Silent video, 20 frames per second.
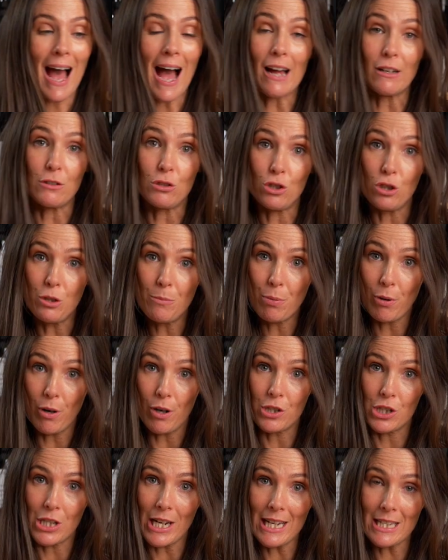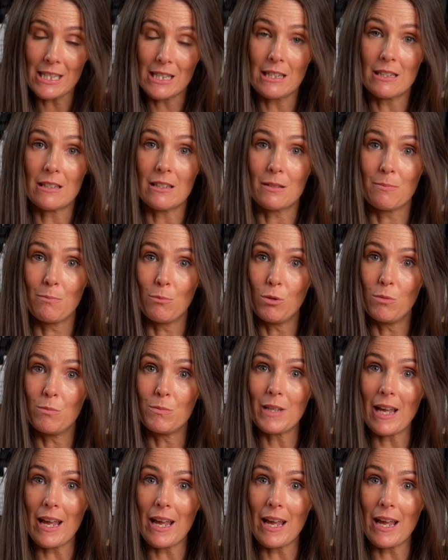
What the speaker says: a new project. This is Mumm's